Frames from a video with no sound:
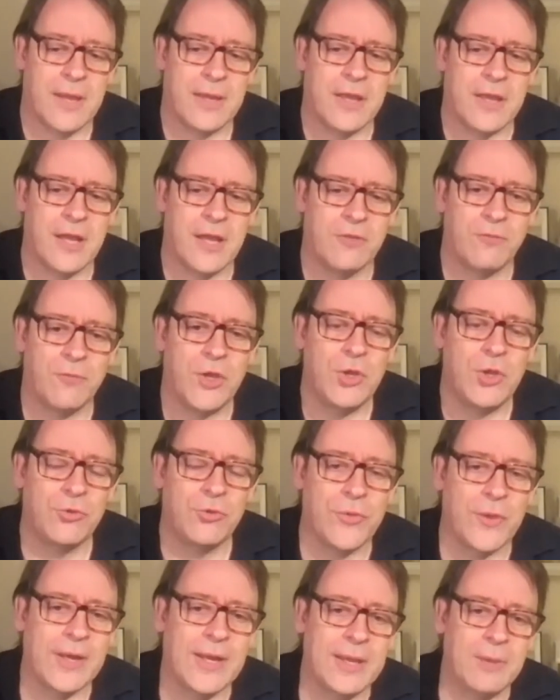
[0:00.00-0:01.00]
kind of use
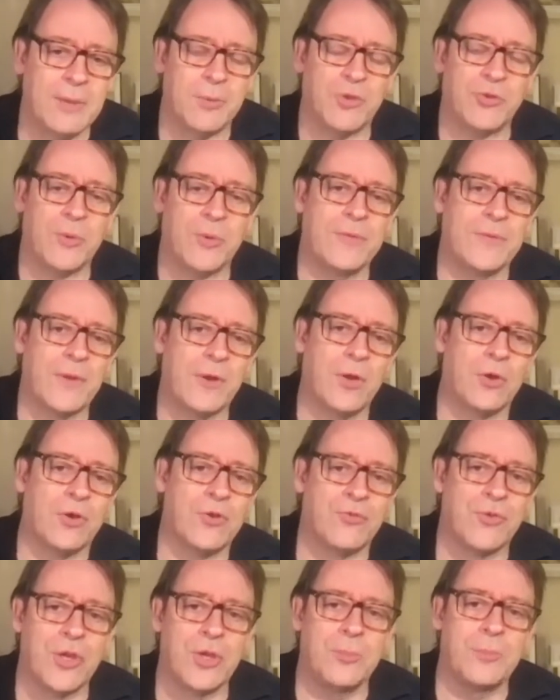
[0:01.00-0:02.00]
the link between the locker
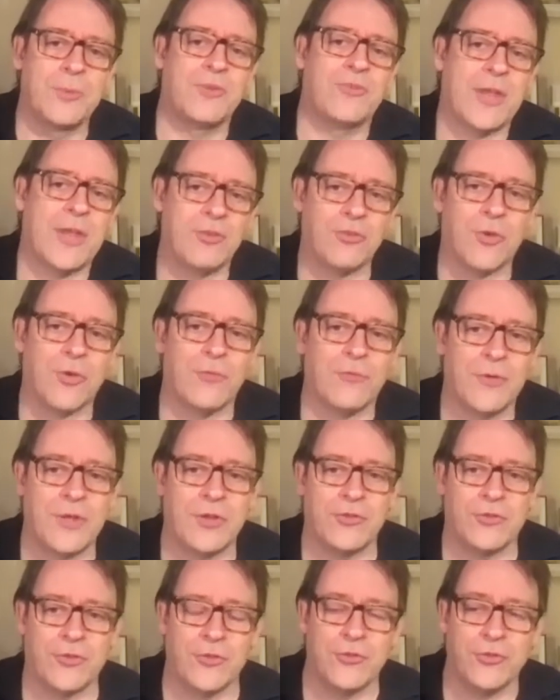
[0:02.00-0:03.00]
room and Ted's
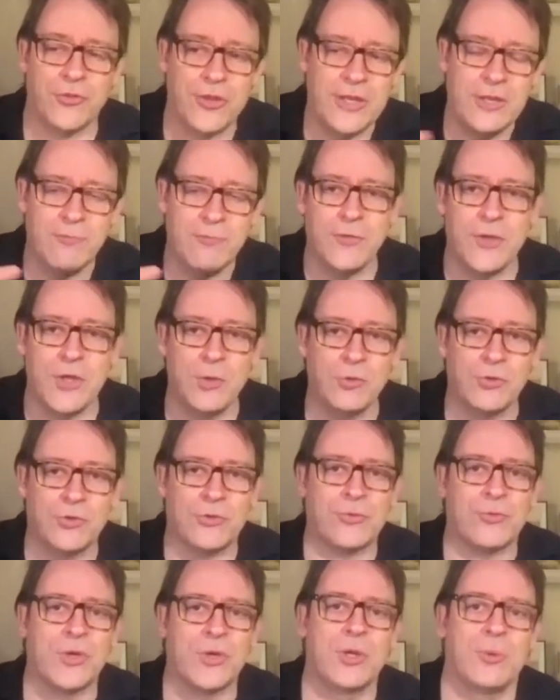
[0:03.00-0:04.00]
office and see views
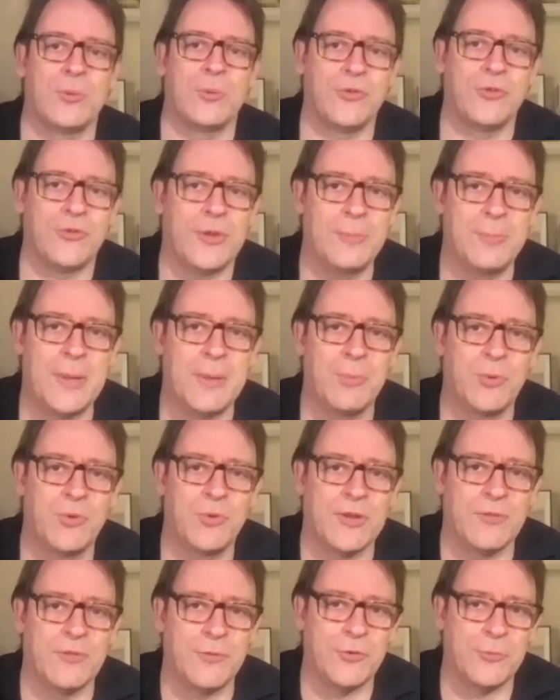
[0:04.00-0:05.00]
through and see people in
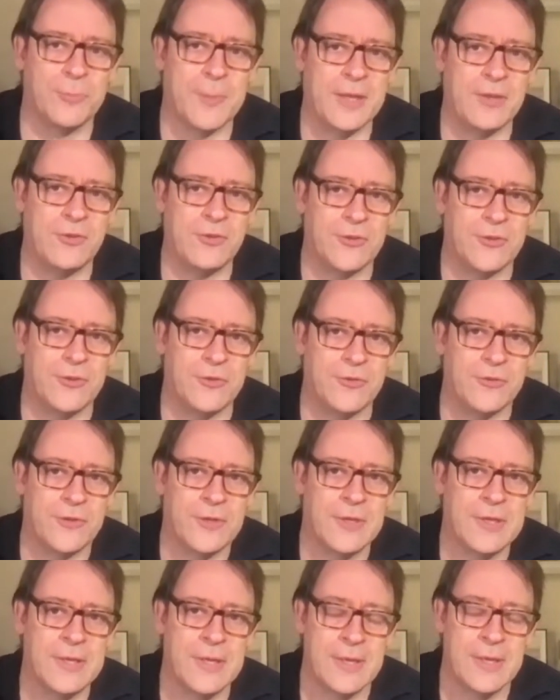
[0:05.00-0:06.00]
different spaces
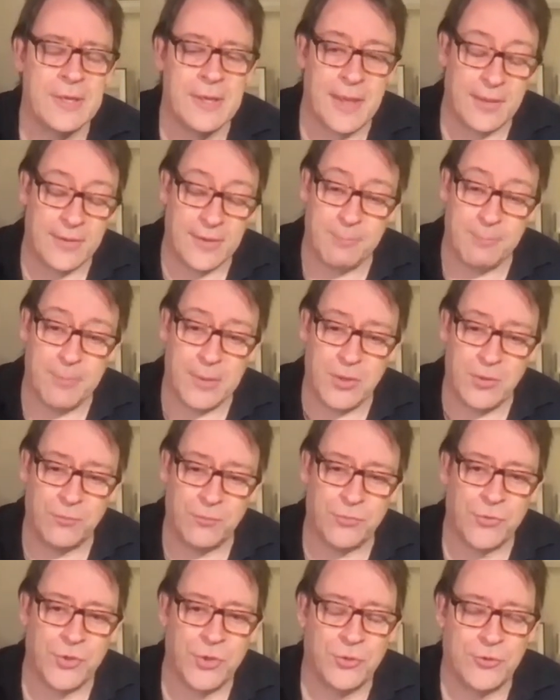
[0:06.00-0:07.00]
and then move
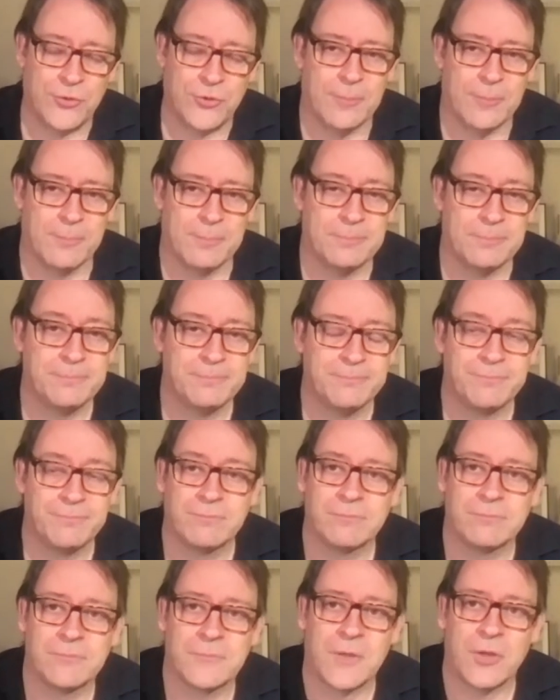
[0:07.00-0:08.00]
through to them.
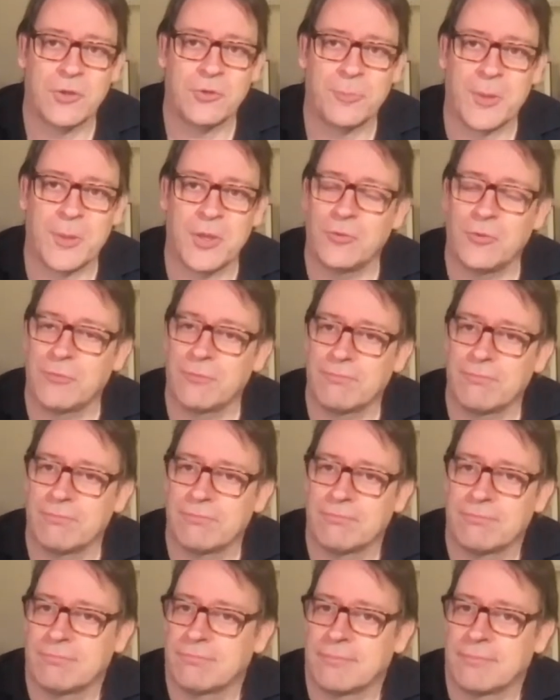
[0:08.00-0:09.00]
I suppose
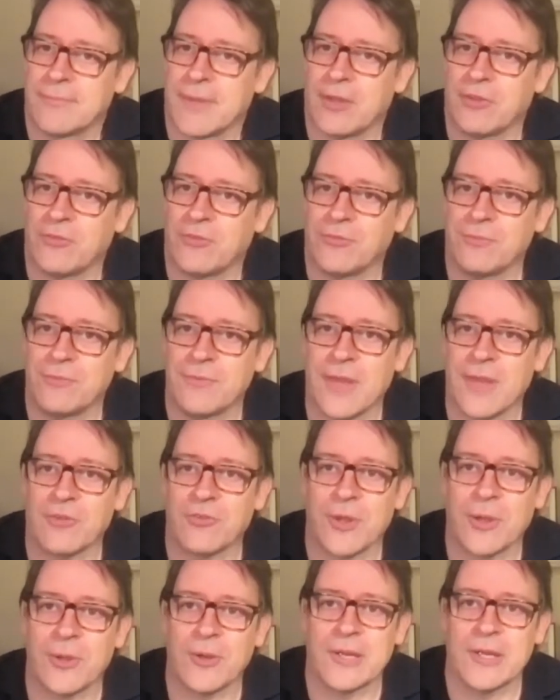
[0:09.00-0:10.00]
that's
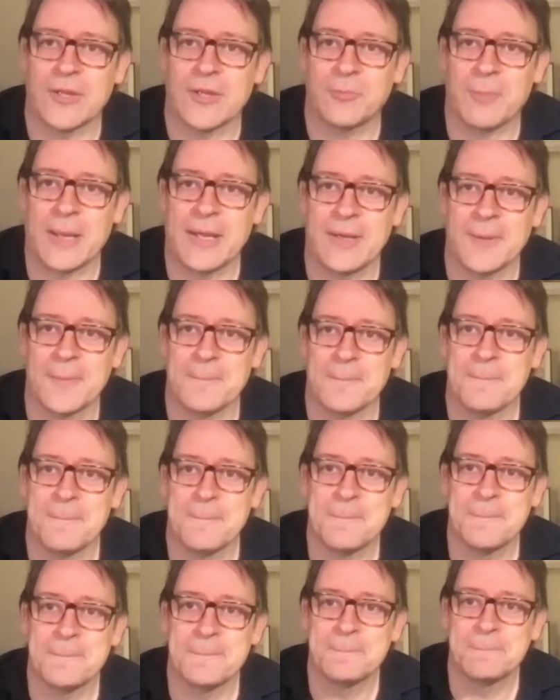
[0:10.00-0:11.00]
how to explain it.
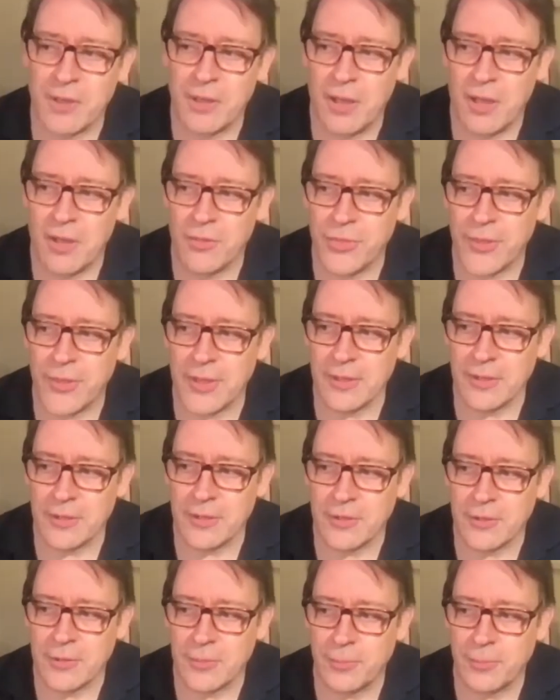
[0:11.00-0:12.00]
I think